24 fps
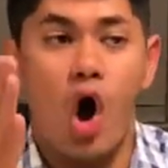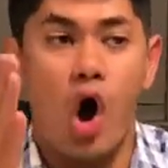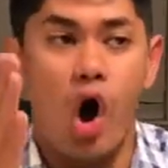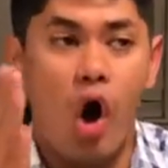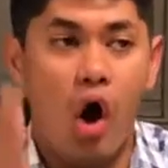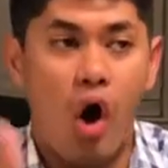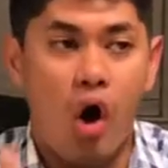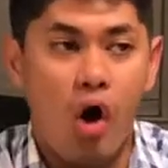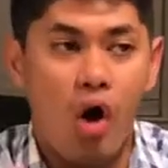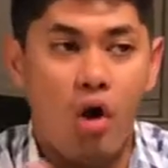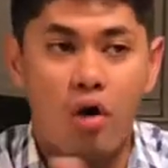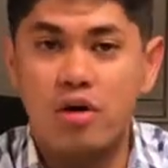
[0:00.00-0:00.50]

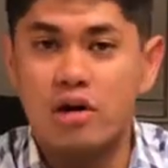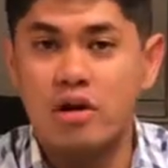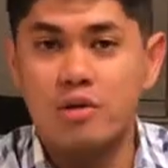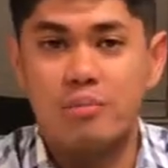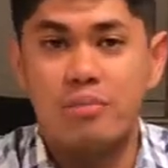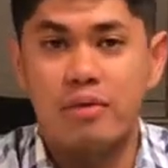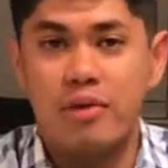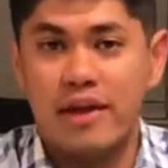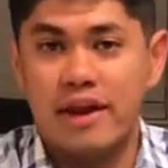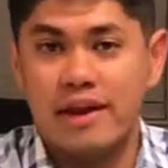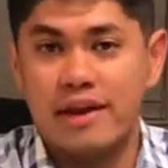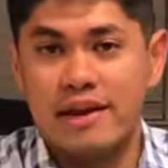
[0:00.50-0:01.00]
all
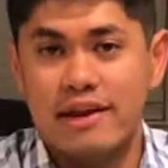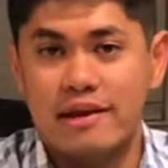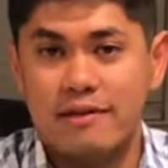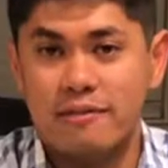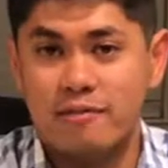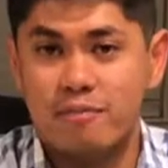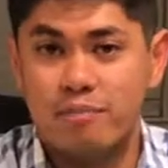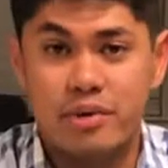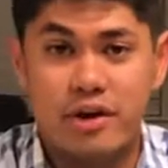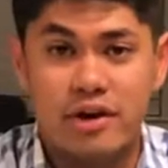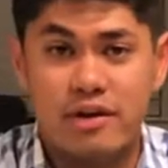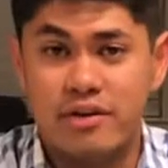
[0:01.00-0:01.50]
complaining,
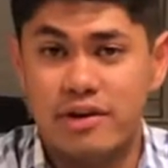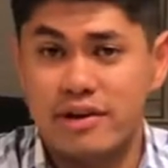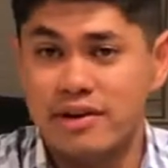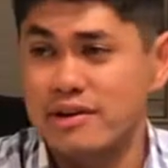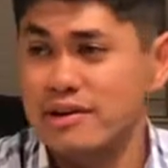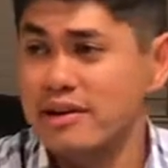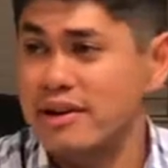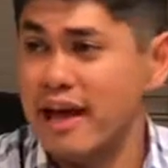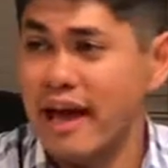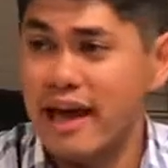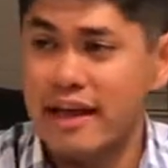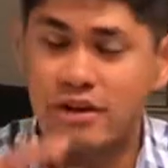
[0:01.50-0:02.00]
period.
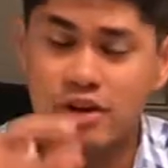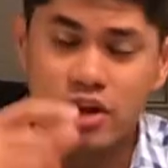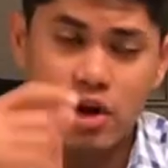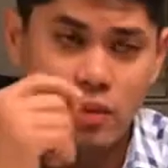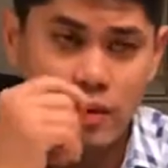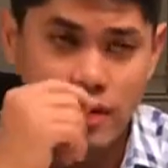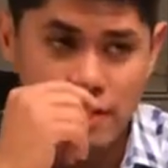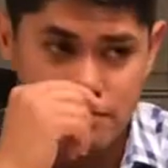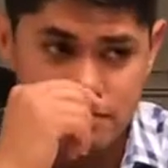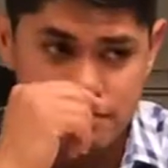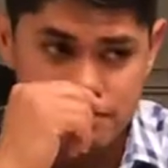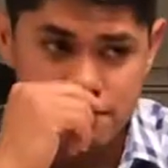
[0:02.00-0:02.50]
And you know
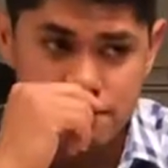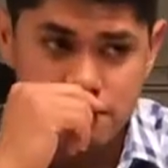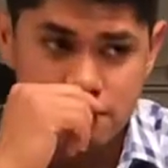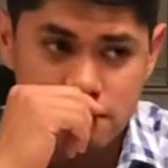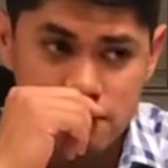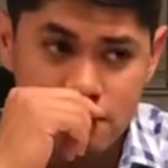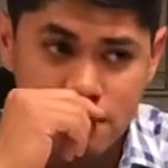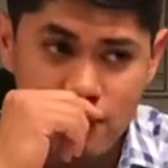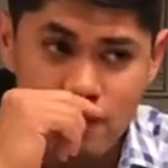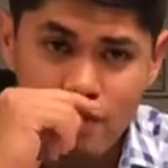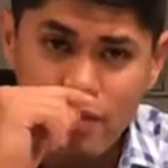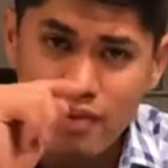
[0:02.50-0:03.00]
what?
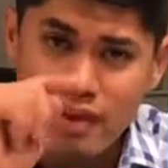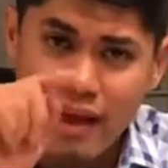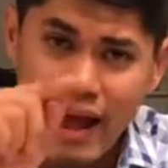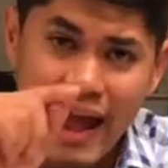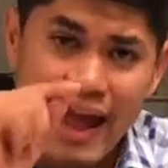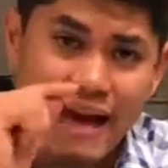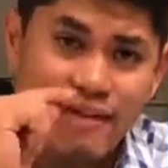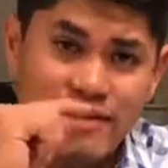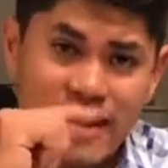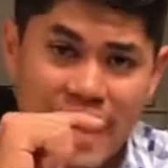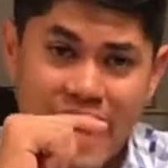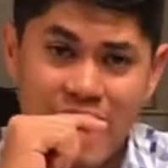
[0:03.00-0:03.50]
I
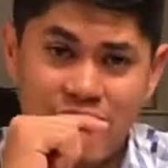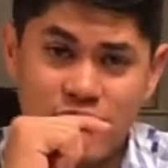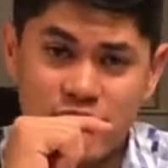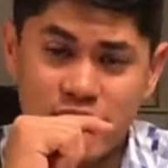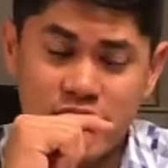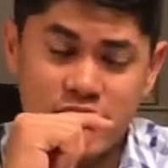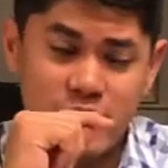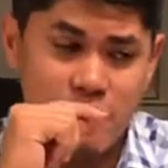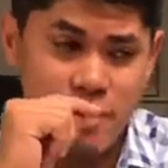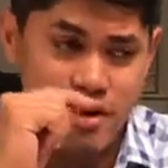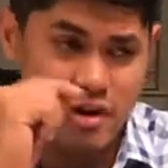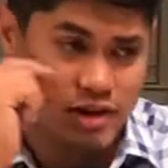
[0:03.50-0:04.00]
have an
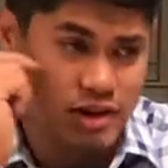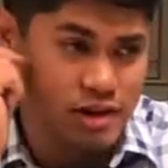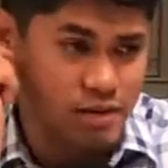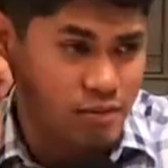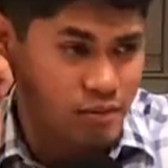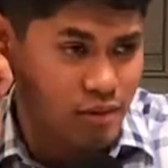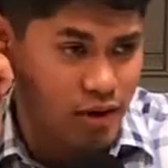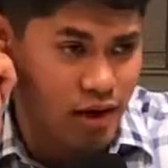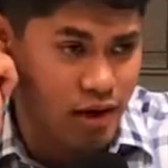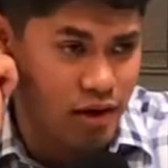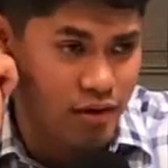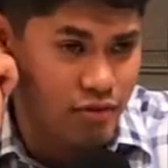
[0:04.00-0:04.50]
African
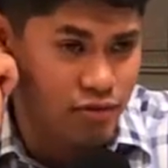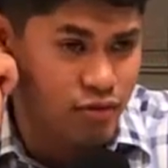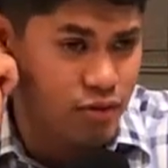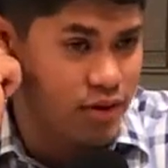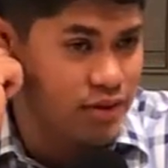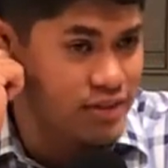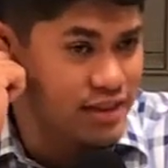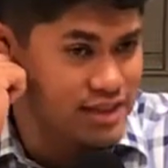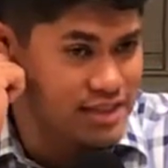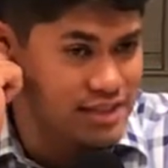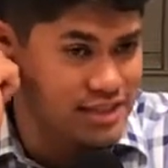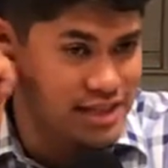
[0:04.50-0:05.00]
American uh,
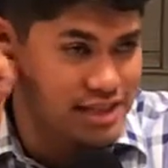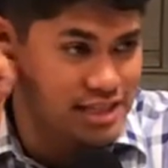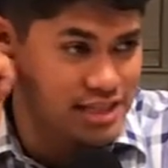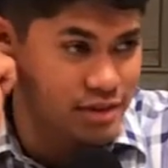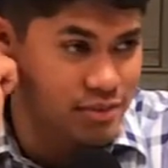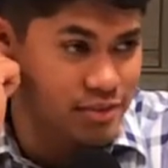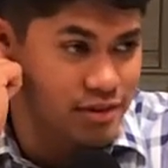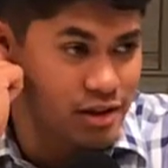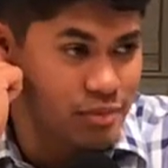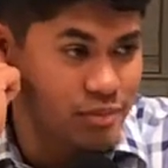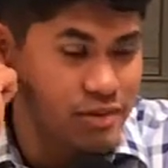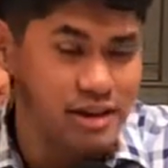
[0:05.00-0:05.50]
friend that said
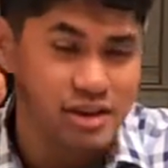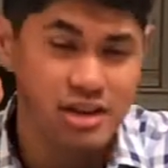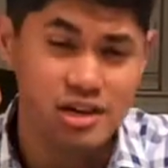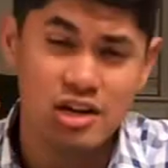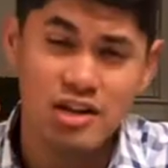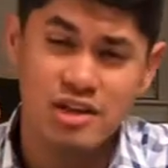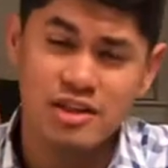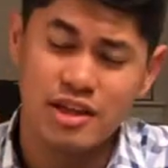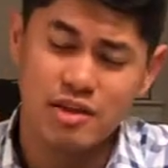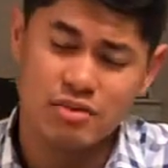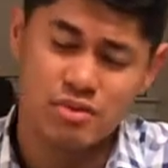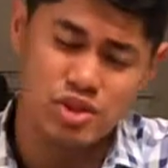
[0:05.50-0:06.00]
something to me
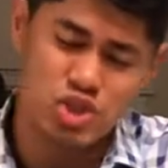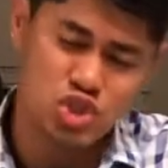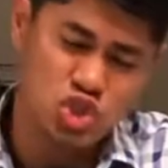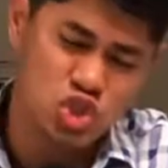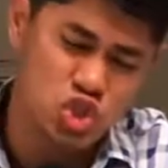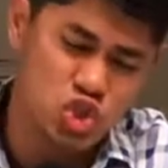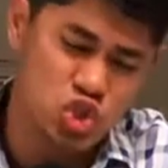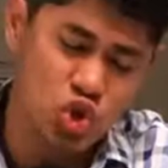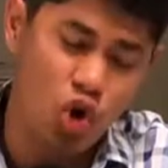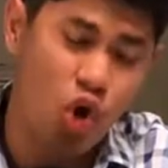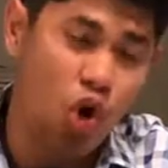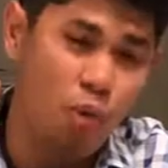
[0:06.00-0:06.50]
that was
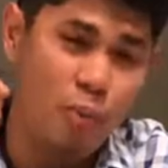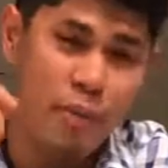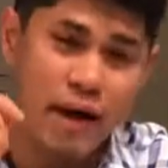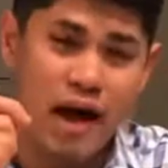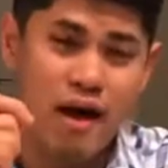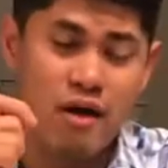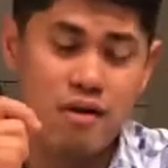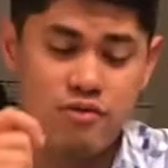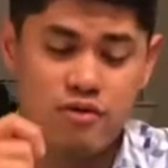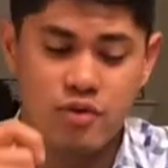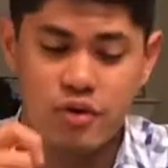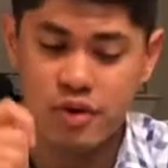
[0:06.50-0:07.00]
so
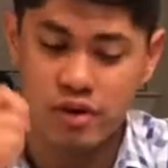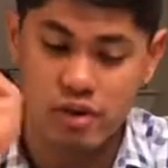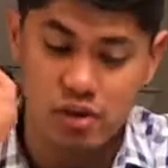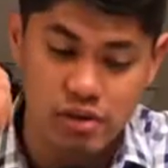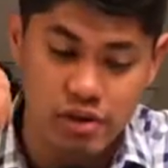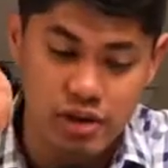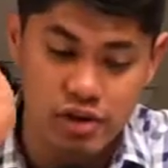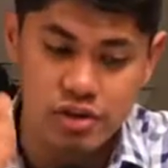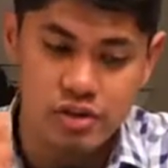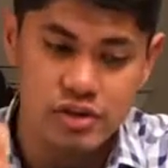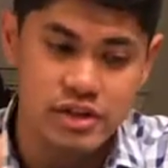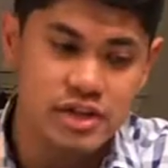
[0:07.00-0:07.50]
powerful and
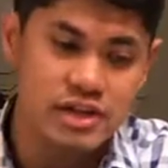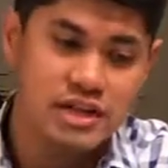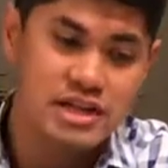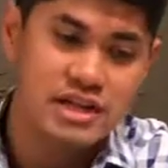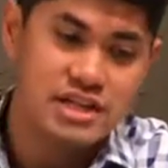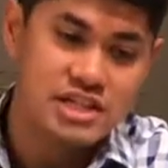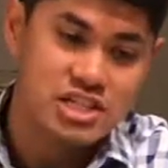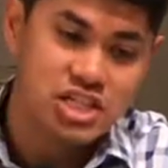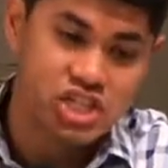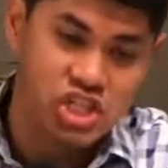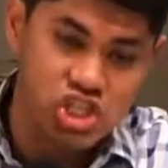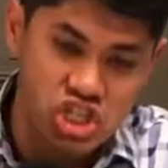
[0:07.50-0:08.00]
literally
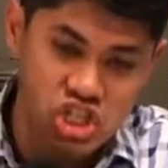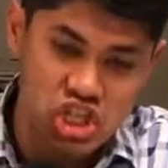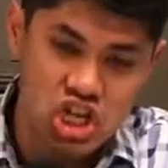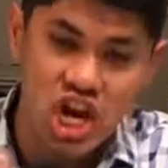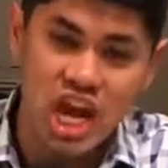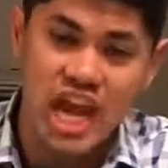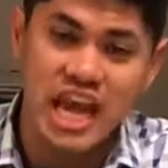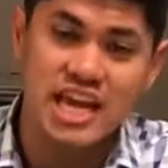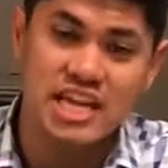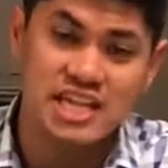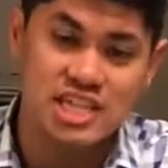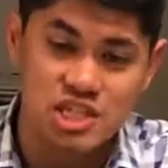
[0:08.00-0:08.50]

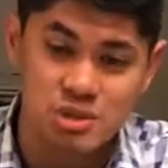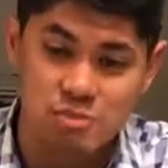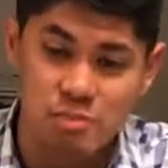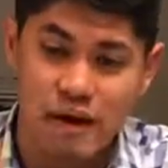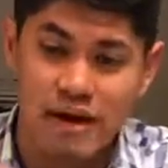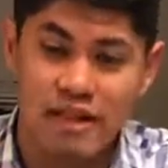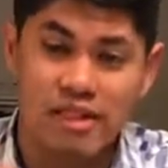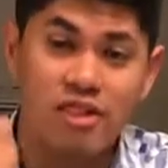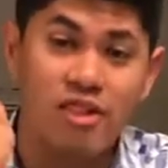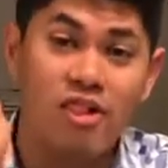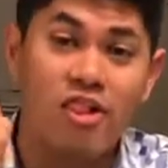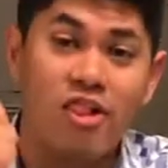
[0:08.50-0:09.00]
changed my
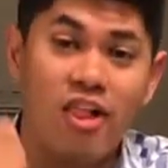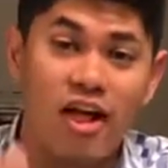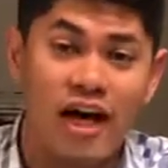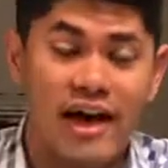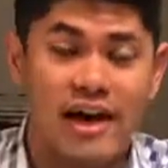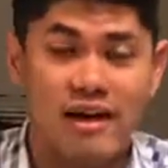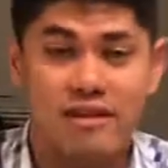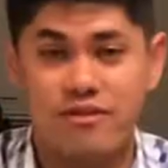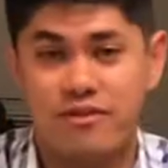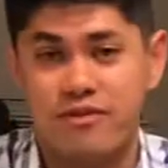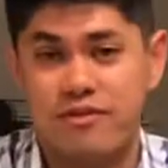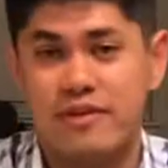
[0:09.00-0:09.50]

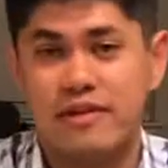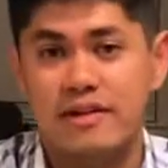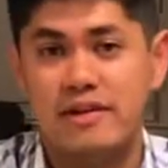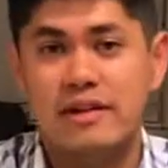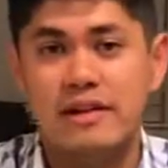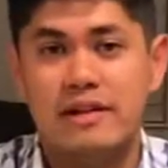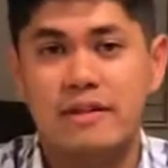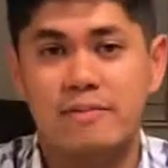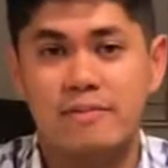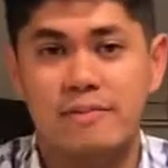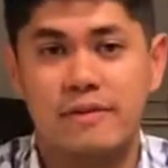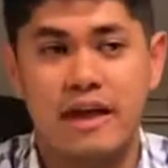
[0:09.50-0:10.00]
life.
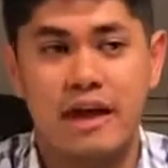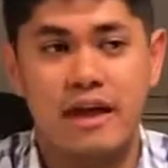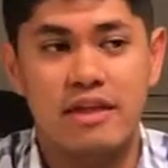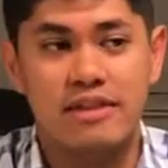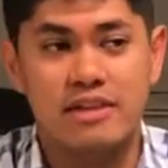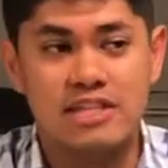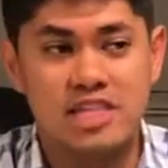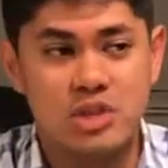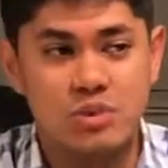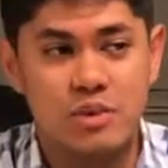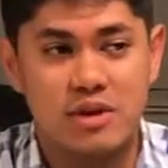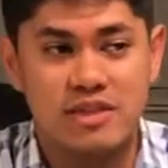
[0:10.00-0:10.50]
Okay,
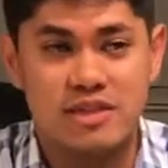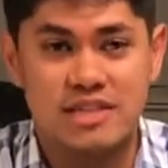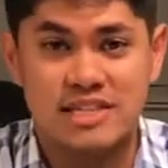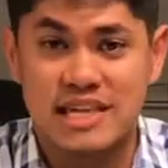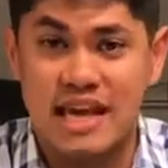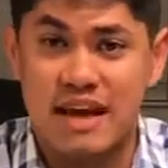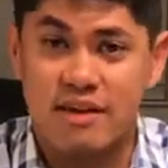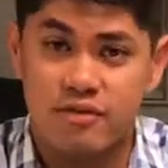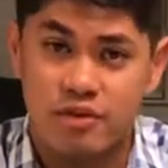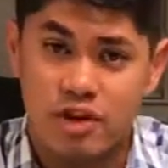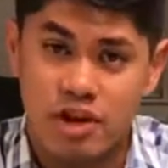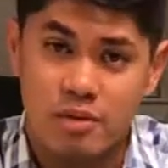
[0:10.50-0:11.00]
this is what this
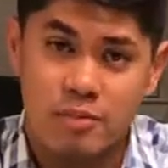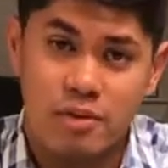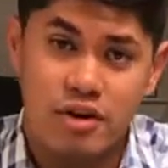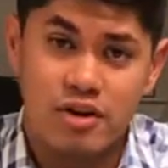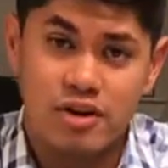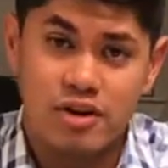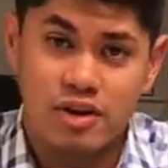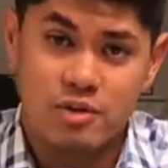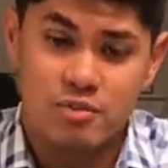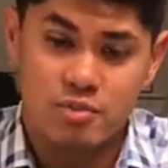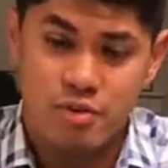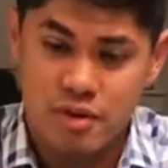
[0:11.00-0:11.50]
African
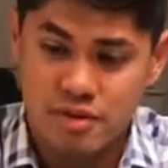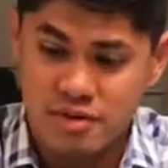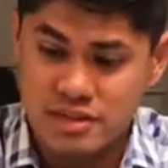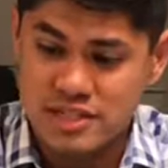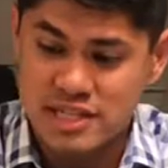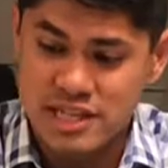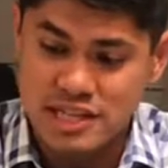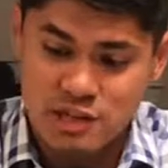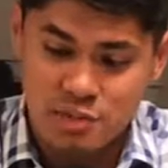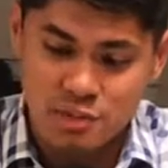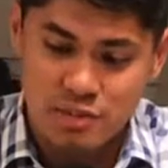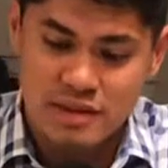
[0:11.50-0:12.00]
American brother
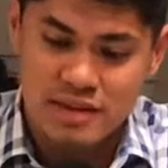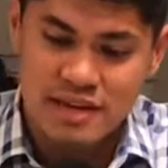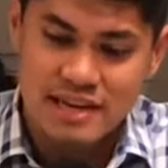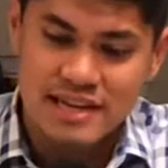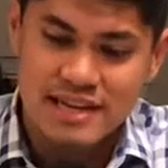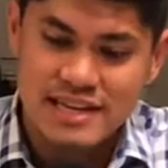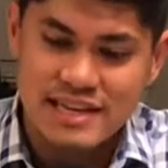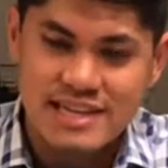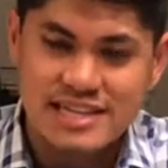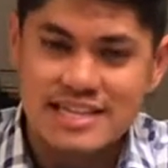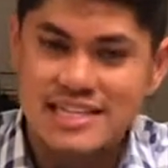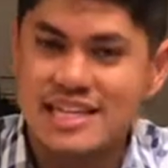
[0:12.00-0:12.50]
said to me.
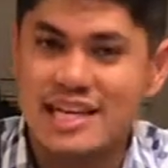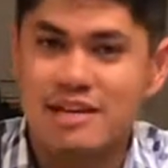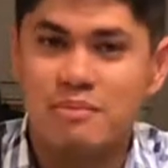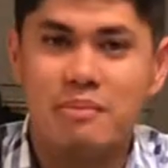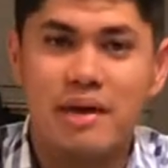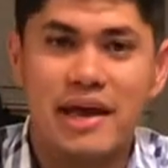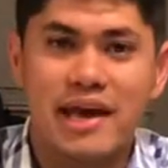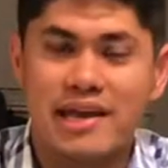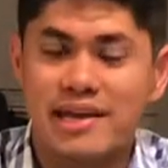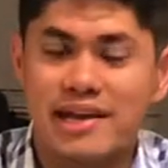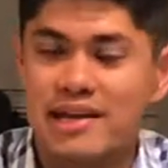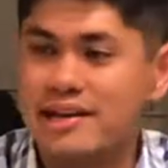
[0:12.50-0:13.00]
He said,
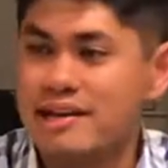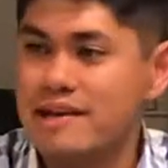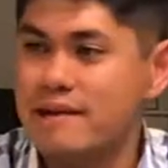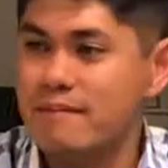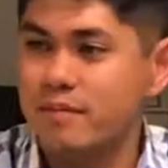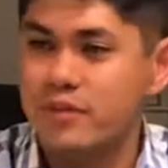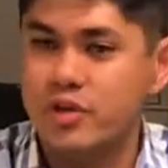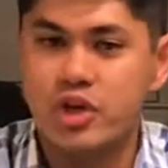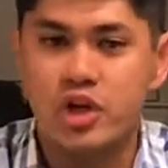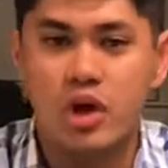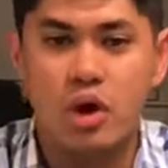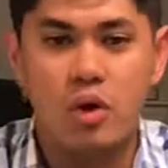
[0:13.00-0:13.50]
"Man,
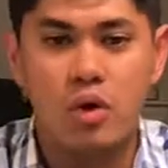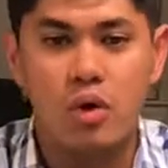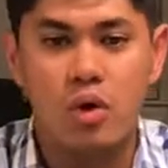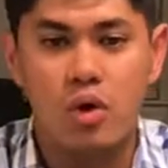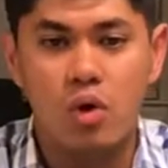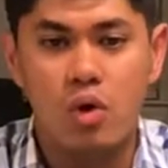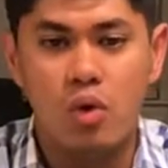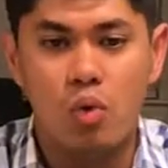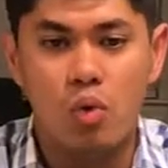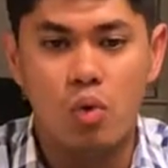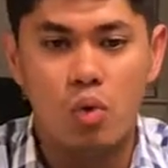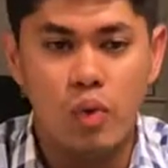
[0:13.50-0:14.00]
you know,
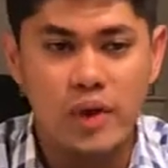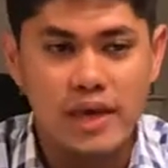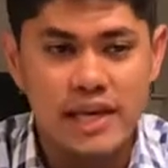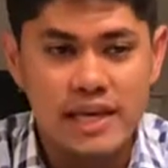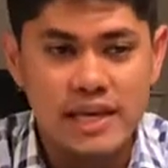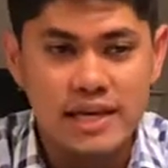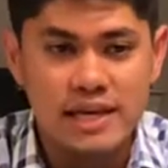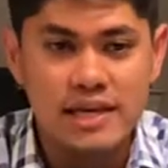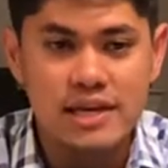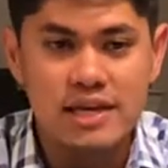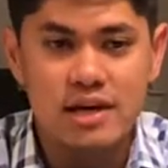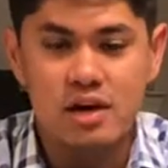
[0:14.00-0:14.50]

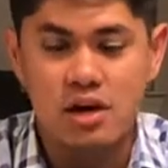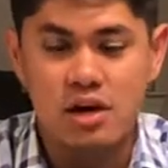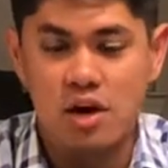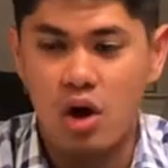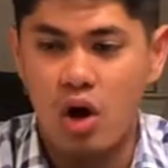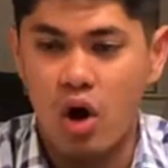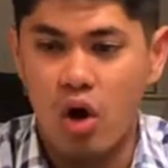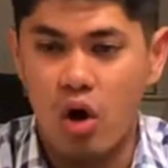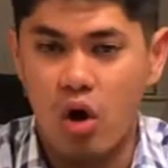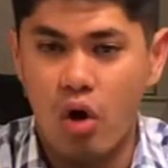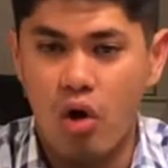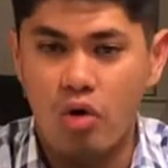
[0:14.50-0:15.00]
we
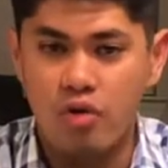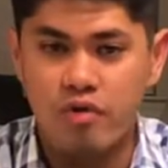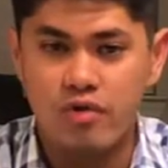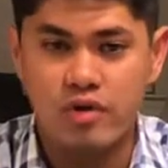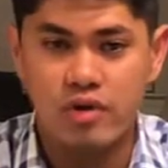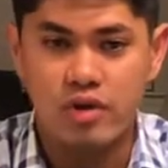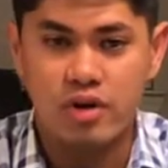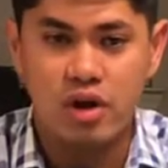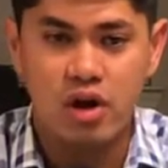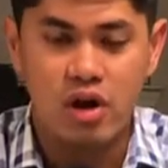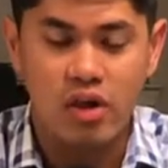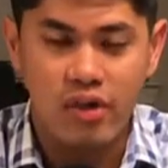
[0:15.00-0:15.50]
over